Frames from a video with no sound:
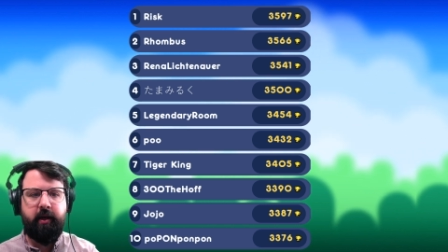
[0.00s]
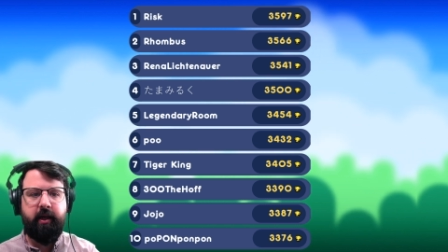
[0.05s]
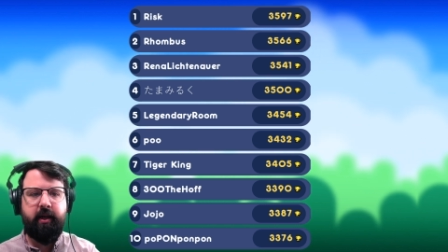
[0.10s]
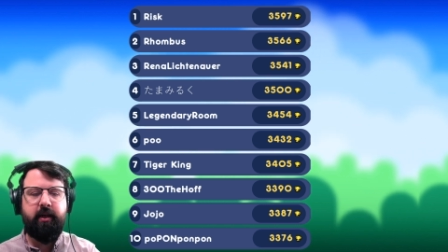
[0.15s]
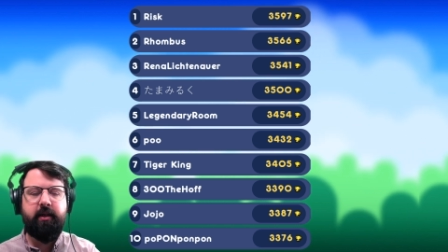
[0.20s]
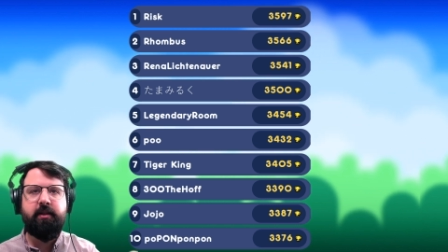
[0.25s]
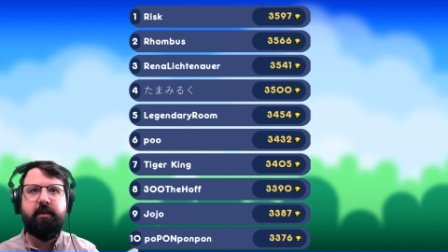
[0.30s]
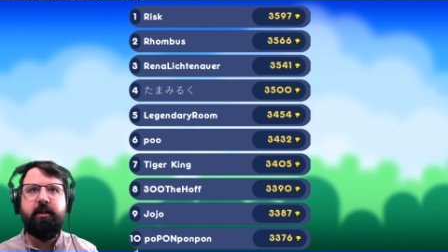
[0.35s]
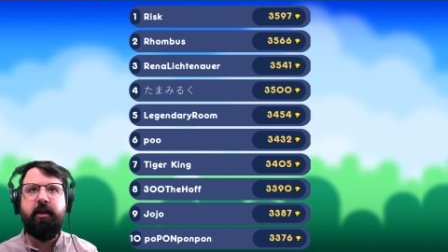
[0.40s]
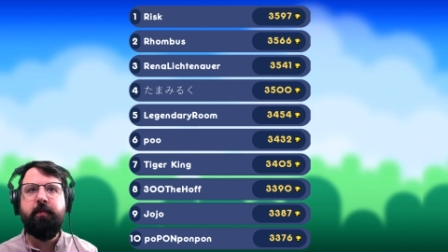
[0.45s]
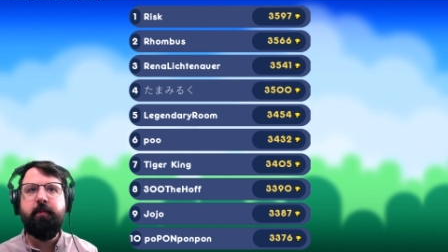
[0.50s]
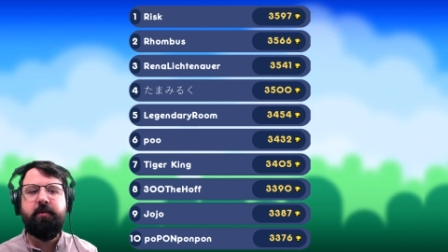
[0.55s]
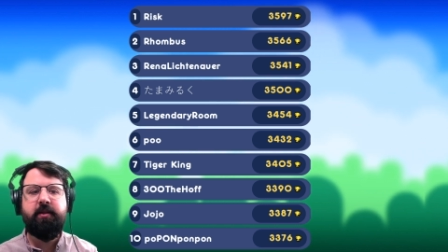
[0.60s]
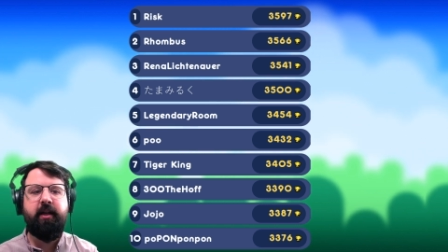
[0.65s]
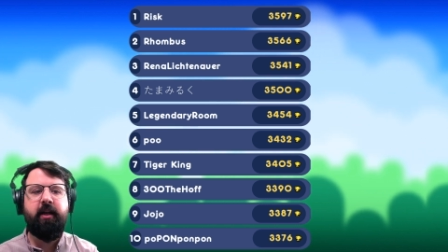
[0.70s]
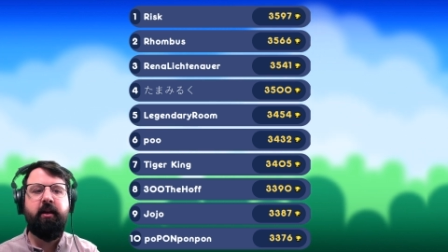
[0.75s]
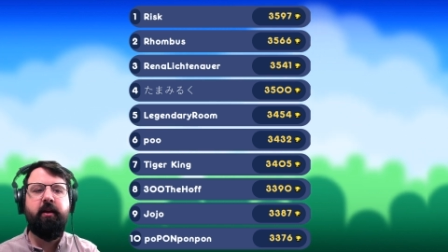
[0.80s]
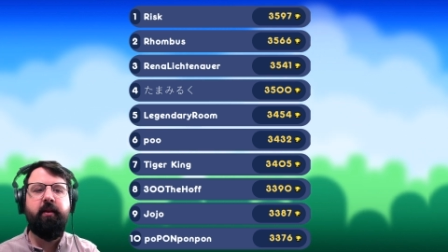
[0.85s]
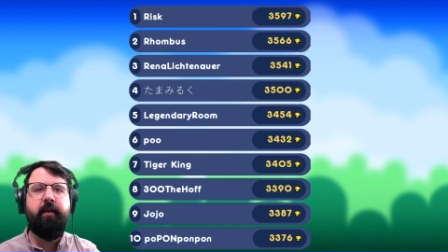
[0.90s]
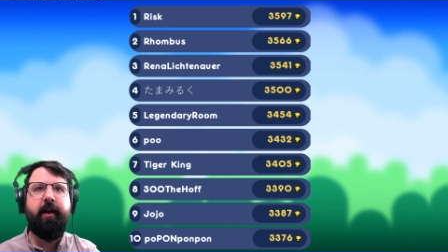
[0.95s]
Getting his top
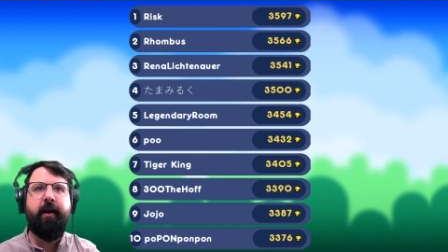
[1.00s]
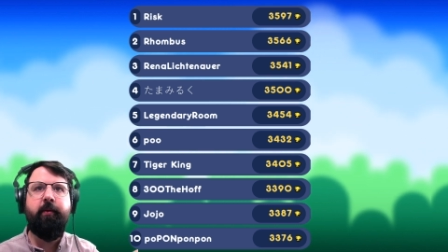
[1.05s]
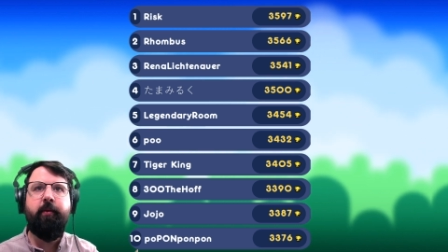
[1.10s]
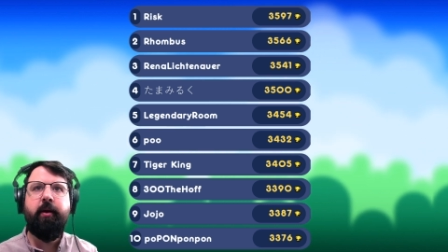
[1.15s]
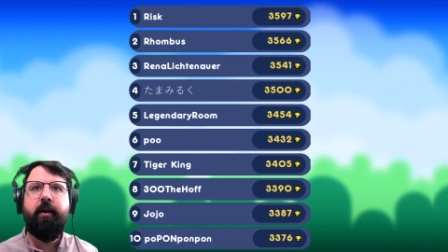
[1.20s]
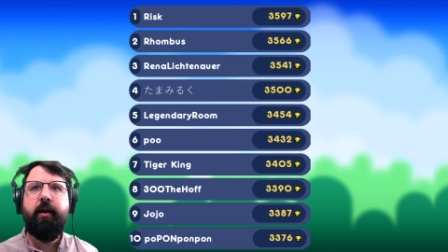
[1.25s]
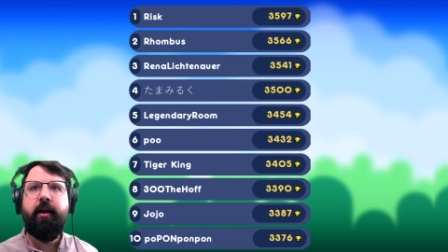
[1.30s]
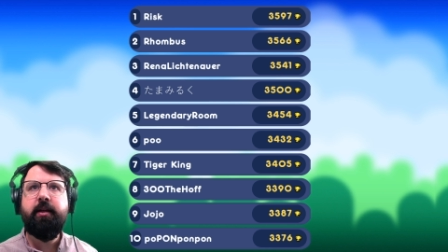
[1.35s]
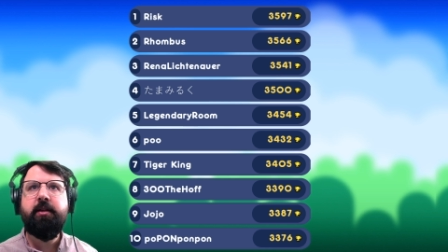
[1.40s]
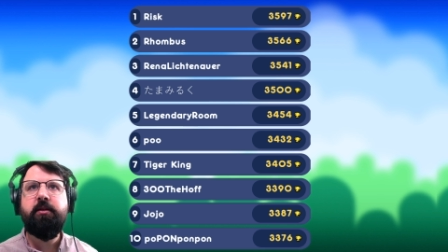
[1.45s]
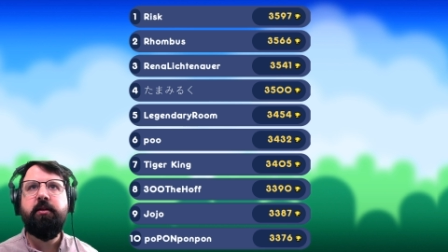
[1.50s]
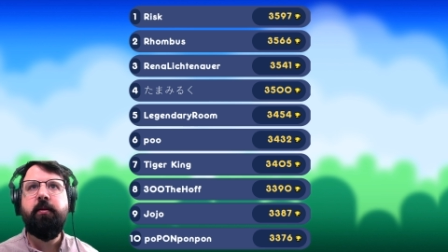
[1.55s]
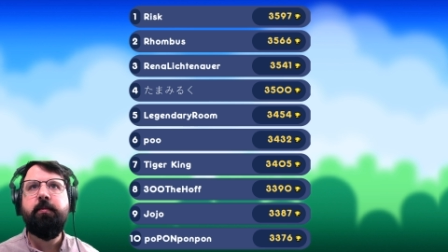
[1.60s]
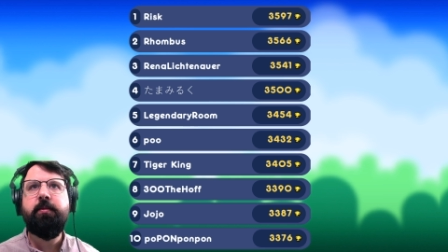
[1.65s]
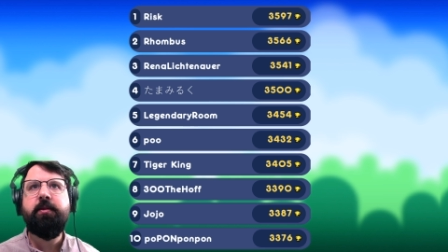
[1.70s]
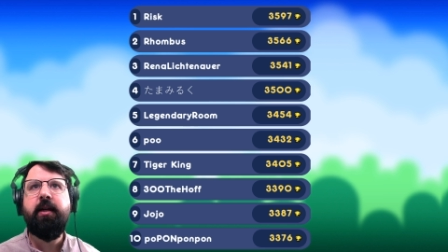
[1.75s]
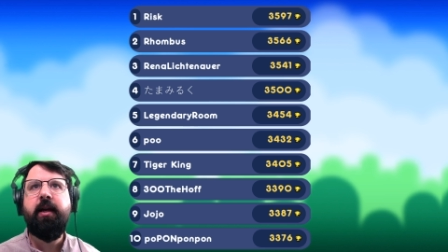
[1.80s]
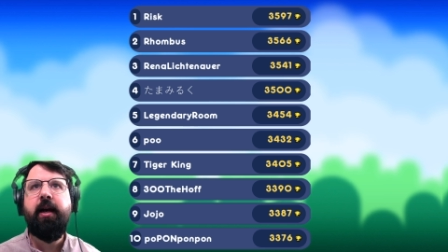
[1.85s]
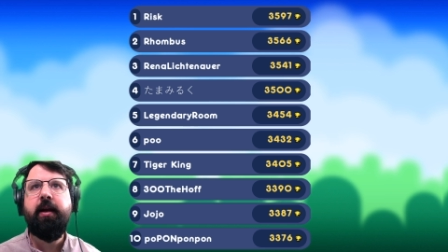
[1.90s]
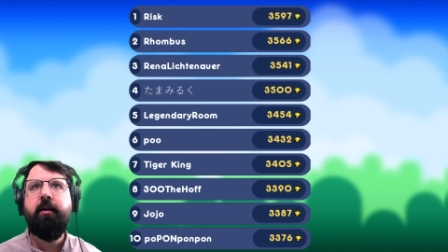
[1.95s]
ten on that one. Nice job,
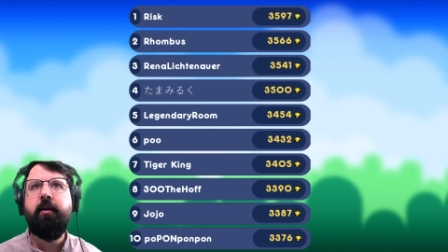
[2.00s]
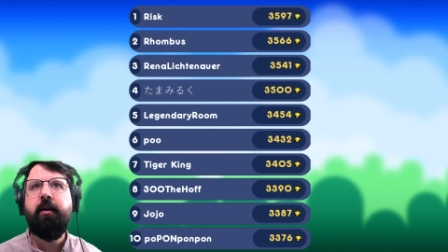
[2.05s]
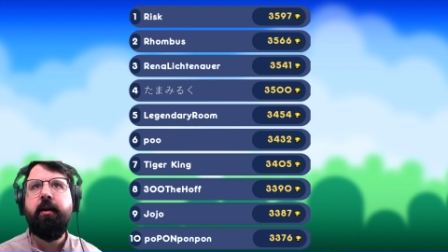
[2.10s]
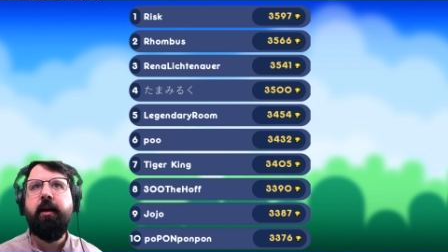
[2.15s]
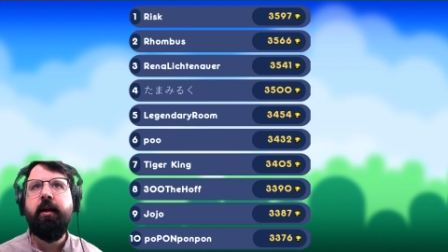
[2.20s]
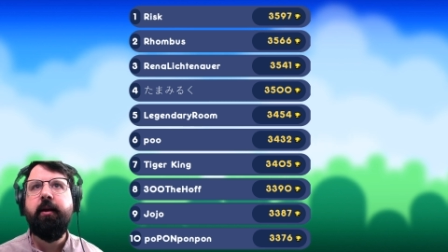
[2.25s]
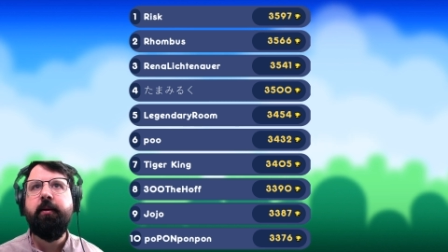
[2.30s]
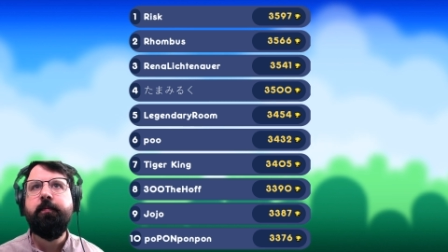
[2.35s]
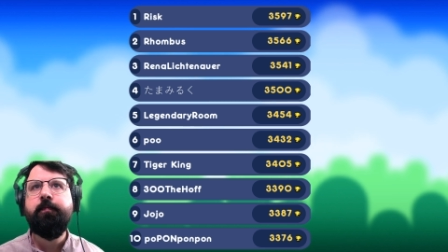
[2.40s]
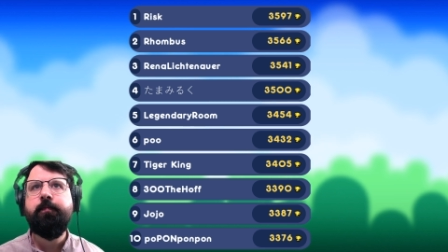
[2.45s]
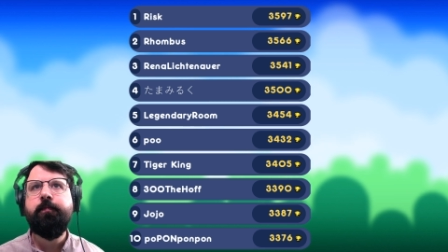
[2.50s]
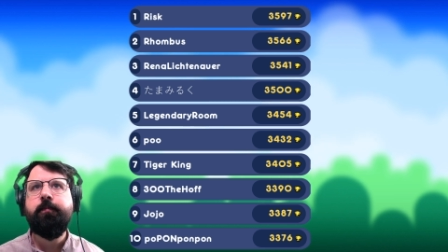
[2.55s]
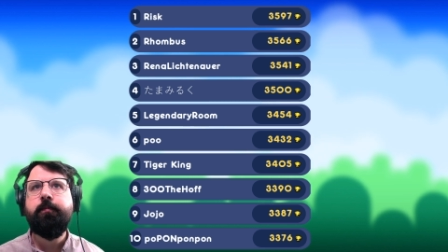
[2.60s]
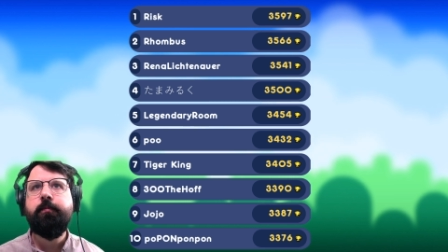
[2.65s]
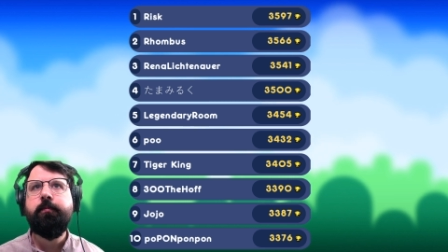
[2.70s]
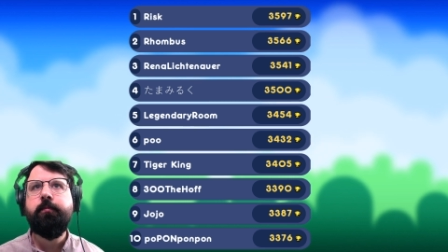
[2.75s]
Tiger King.